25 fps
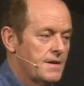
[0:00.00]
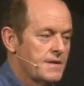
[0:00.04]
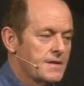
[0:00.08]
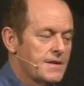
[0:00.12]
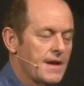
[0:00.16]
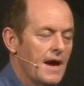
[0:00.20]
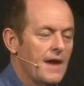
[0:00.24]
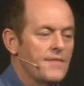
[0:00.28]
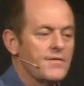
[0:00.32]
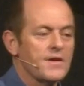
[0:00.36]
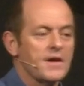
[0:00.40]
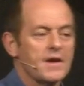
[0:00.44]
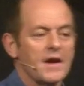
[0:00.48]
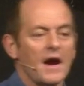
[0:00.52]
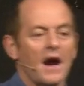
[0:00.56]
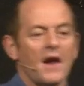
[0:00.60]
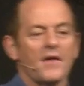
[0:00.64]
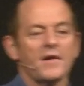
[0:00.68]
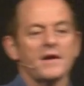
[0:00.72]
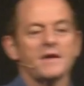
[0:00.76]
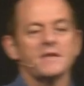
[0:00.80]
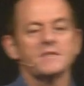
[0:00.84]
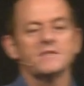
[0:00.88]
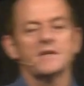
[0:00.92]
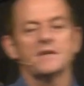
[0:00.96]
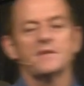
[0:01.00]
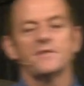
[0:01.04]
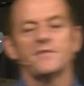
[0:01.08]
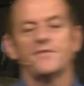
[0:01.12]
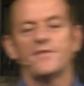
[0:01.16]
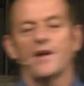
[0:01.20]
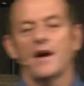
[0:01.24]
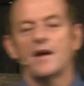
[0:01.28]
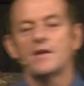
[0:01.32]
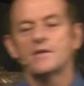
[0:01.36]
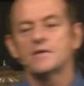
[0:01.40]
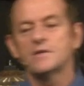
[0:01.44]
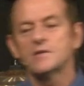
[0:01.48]
To have the courage and the
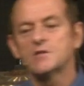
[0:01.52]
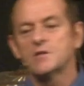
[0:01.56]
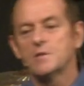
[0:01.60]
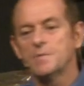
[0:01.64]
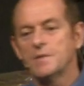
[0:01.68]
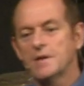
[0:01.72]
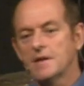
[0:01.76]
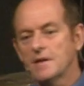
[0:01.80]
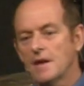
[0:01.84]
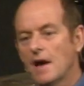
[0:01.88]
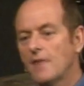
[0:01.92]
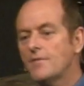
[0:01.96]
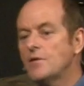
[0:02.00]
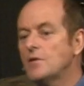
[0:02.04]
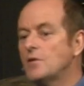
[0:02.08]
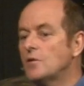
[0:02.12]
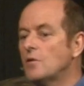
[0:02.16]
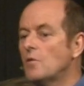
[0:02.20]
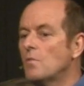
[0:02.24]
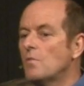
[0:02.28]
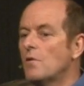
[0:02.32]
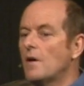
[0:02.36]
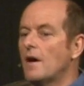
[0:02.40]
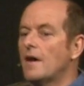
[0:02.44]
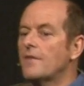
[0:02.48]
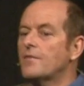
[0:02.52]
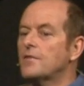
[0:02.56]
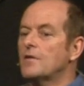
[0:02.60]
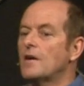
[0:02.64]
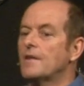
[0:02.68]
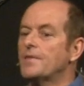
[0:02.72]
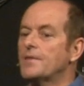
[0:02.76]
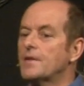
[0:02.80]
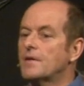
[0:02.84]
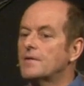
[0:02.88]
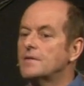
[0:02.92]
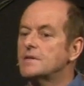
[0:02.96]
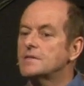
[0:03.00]
focus to be loving your wife
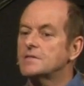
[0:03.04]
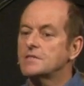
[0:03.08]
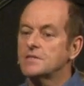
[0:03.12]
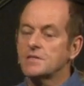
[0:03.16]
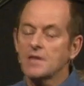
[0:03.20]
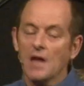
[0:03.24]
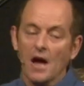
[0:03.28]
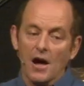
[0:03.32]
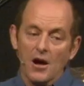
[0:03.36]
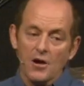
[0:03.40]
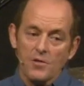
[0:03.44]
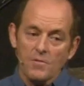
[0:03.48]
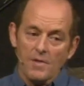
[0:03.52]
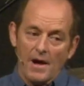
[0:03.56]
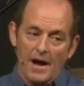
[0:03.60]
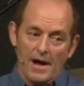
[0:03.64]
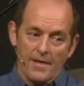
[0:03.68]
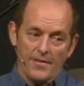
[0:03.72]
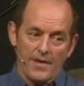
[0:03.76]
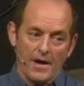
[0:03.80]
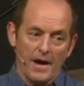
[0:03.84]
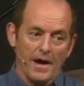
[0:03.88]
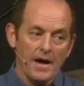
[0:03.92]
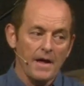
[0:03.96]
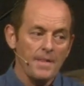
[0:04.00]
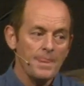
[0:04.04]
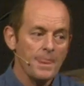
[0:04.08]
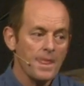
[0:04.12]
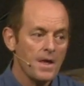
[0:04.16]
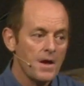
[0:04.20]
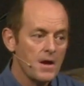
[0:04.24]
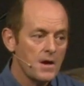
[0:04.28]
like there is no other